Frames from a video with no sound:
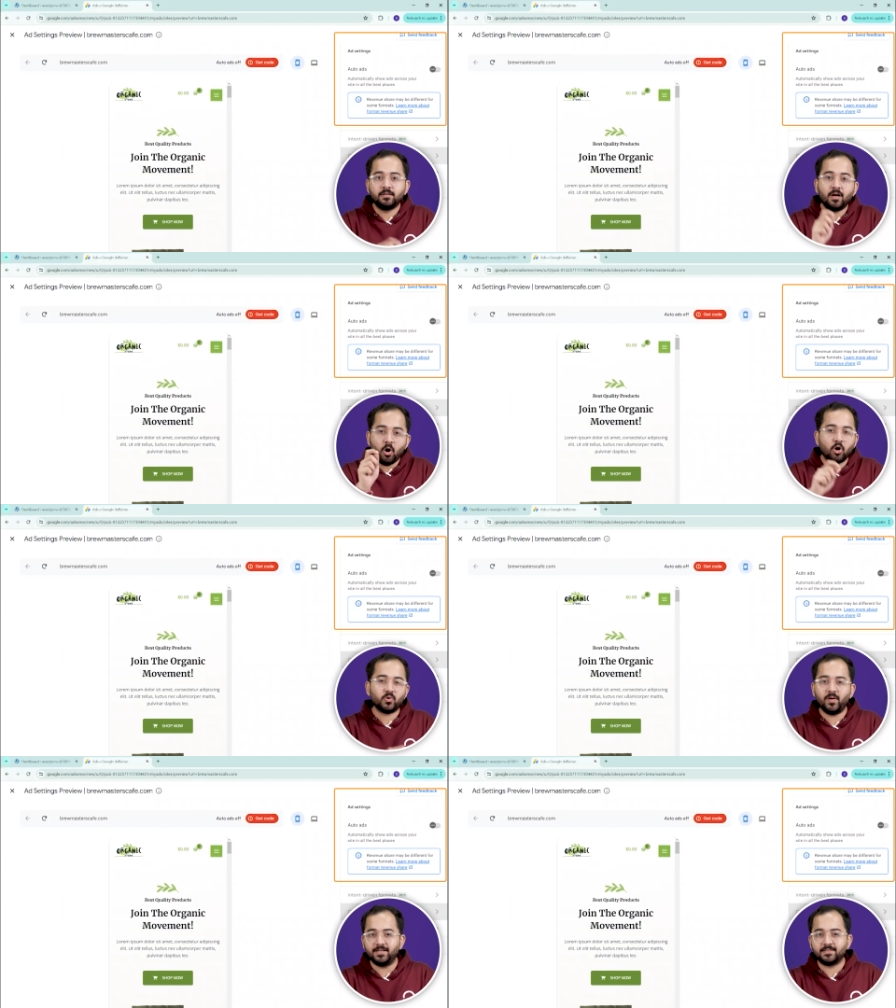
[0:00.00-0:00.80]
the
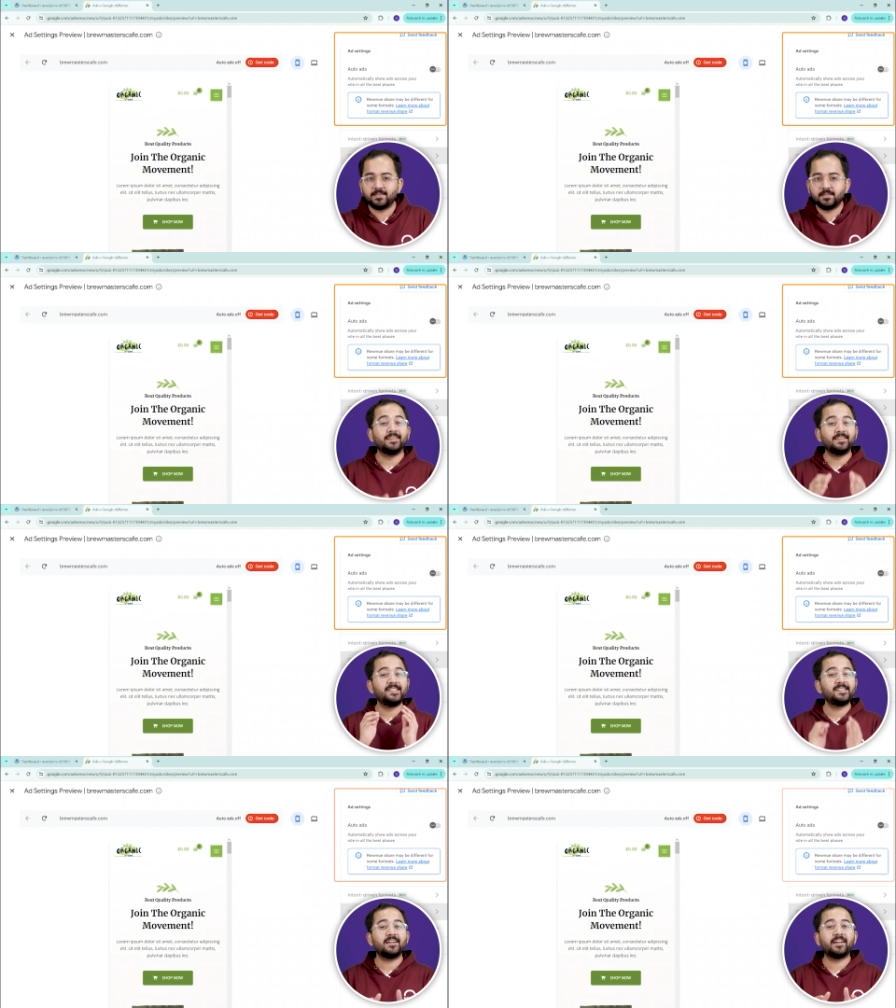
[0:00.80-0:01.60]
auto ads.
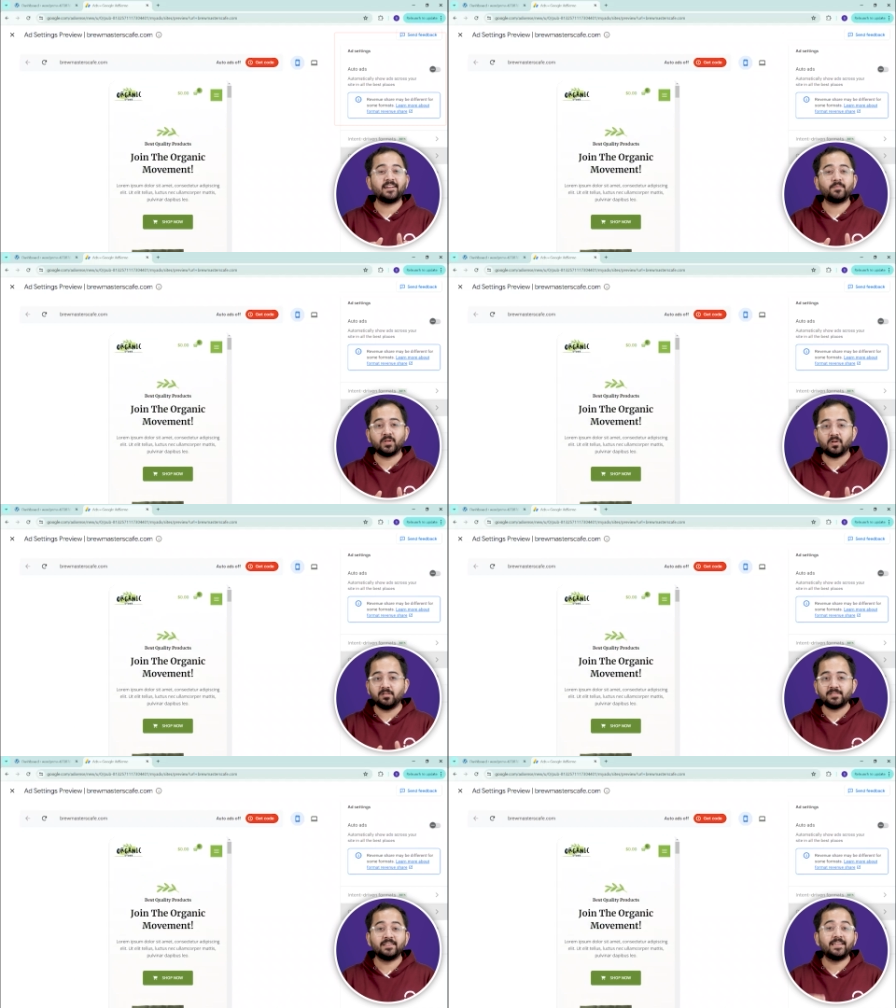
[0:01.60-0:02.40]
These are great
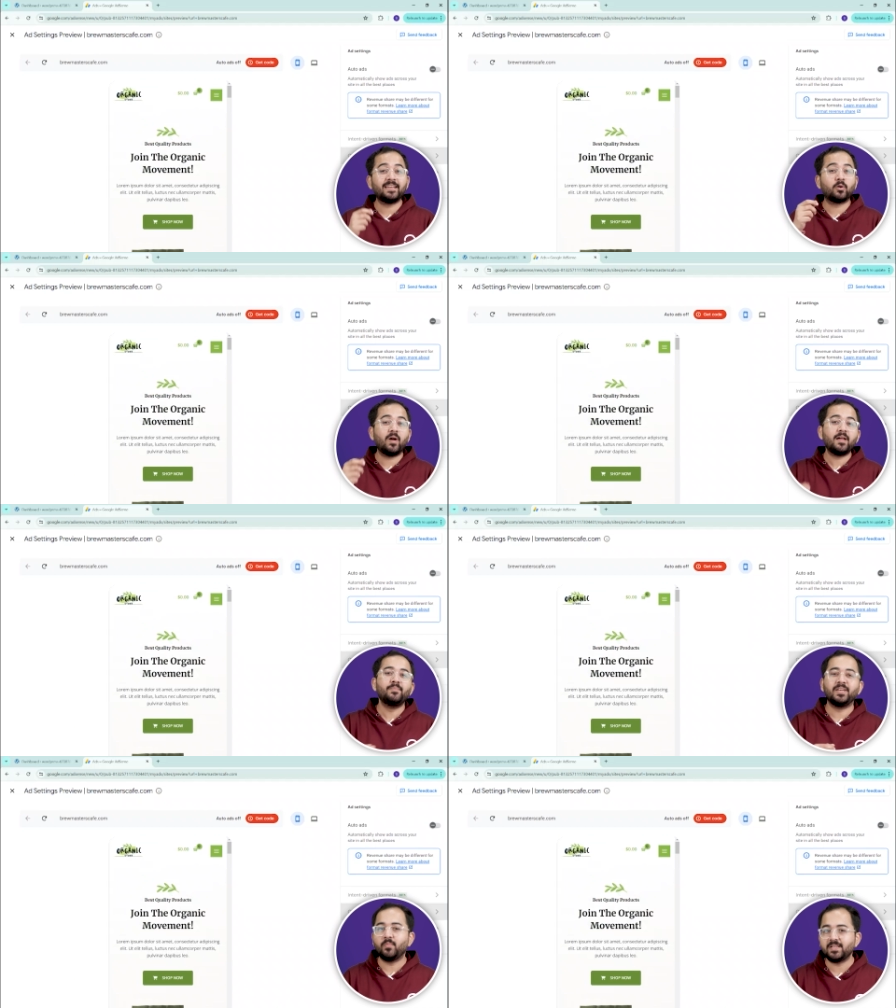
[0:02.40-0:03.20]
because they require
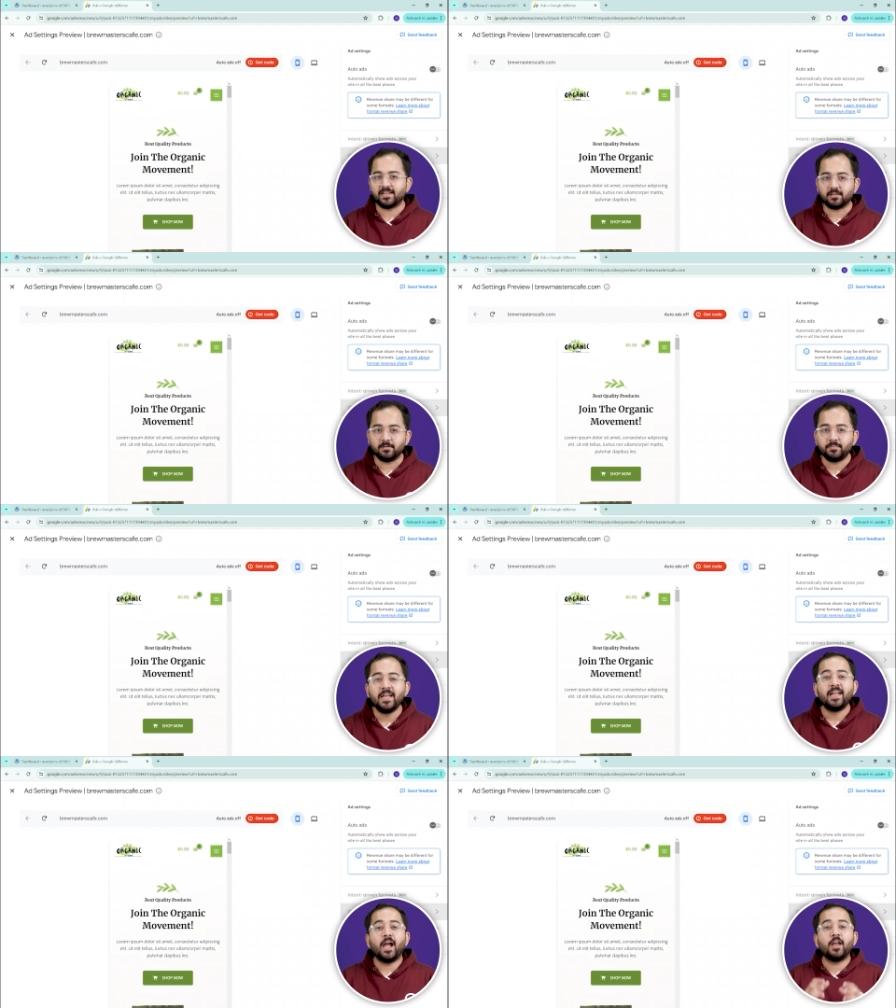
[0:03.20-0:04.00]
minimal setup
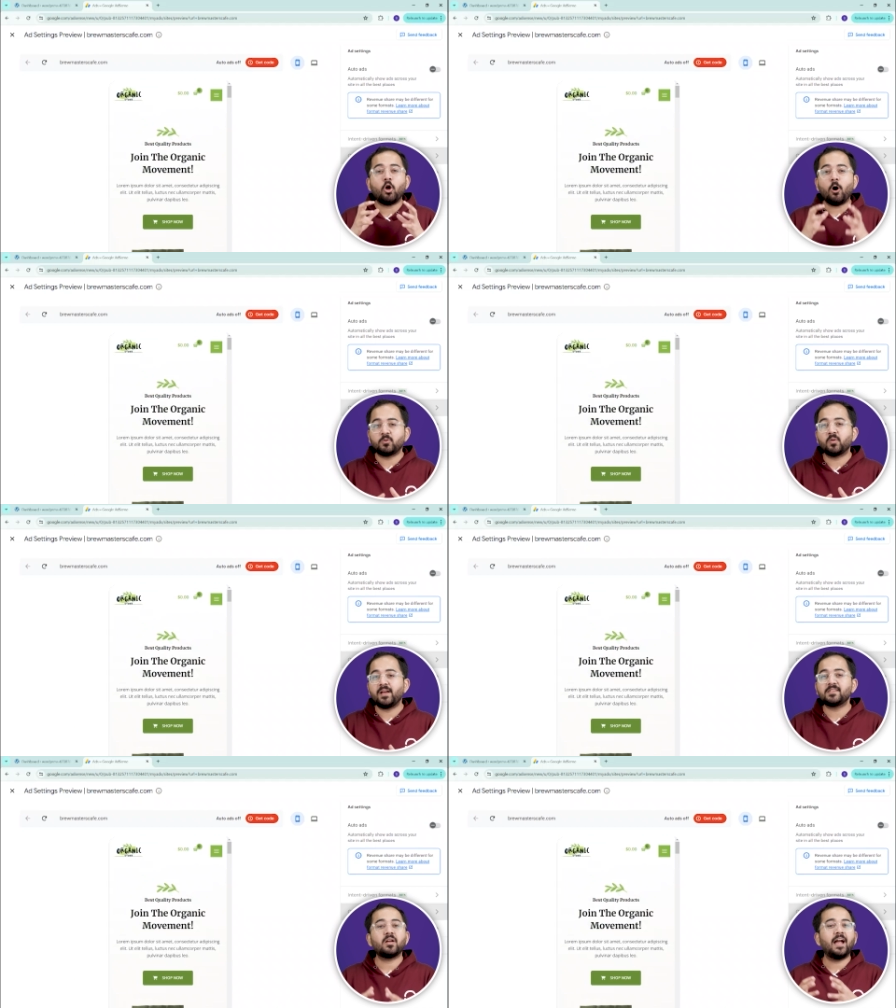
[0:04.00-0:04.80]
and
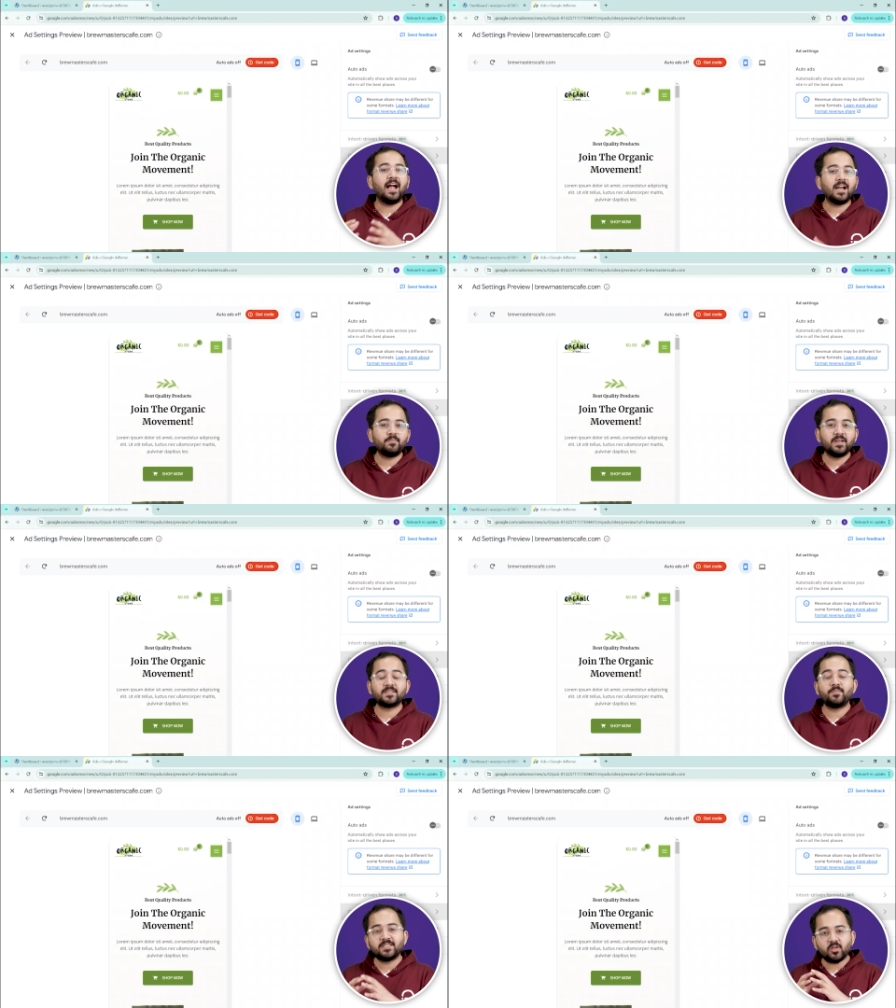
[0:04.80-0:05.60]
optimize your ad
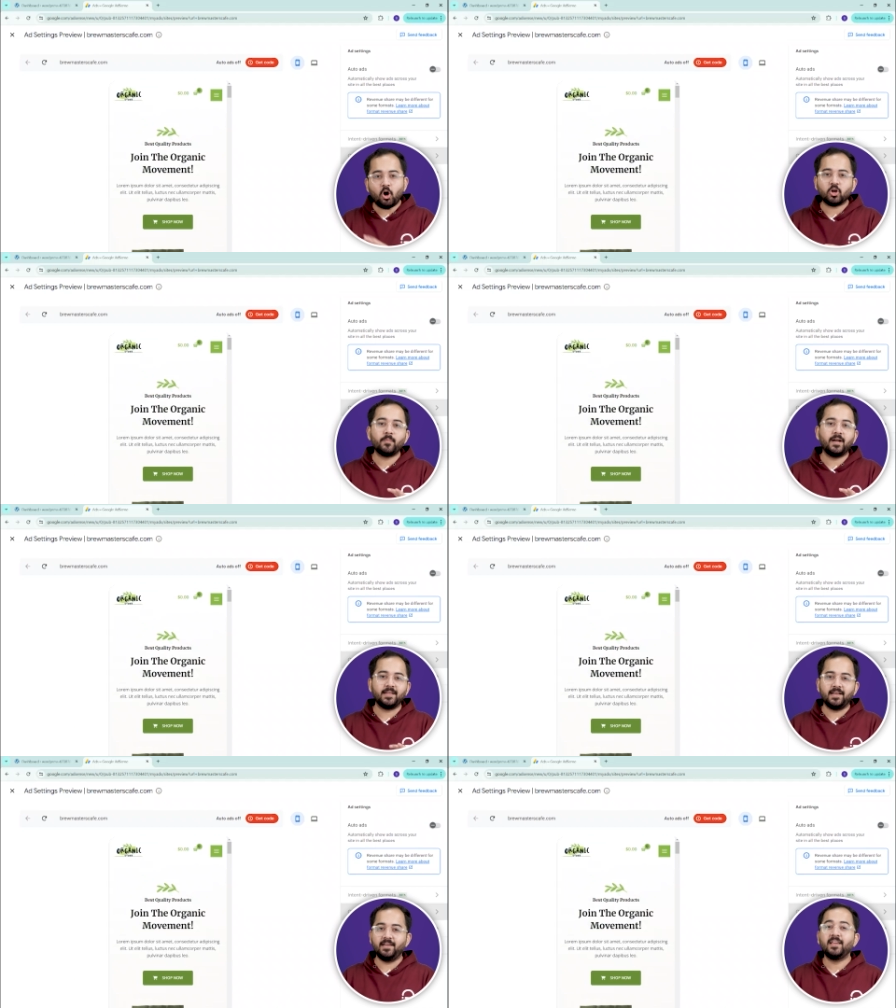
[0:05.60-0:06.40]
placements
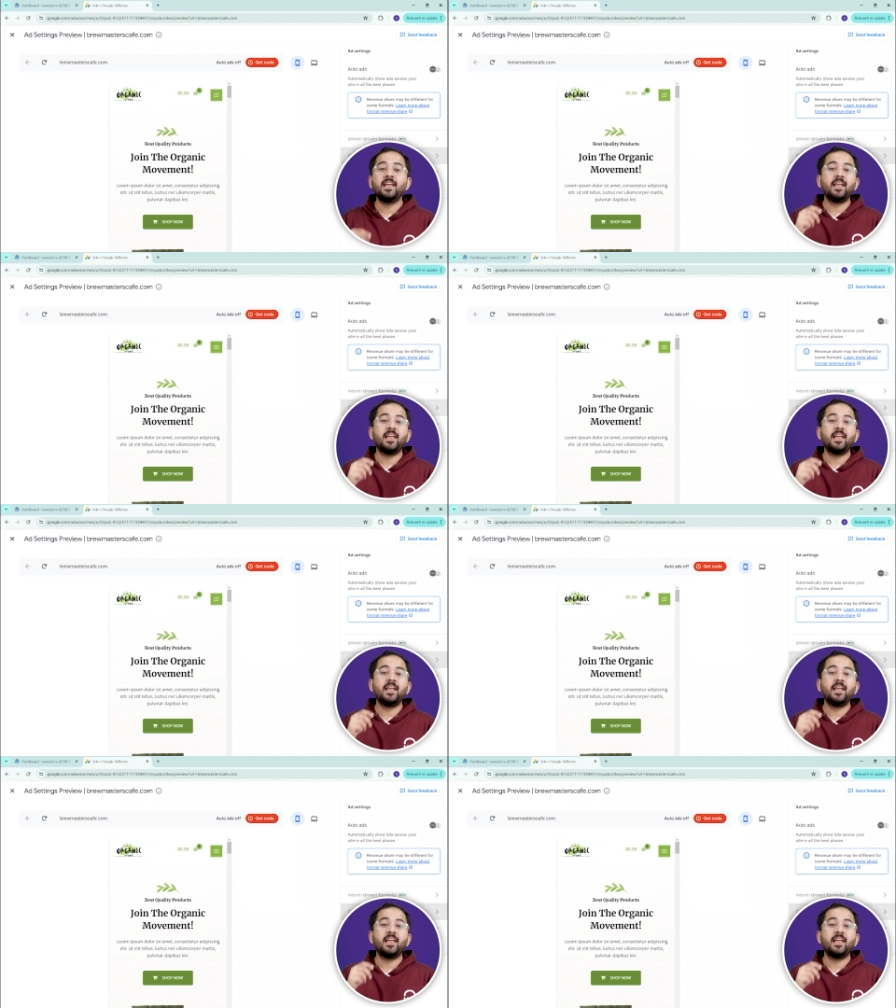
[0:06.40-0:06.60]
automatically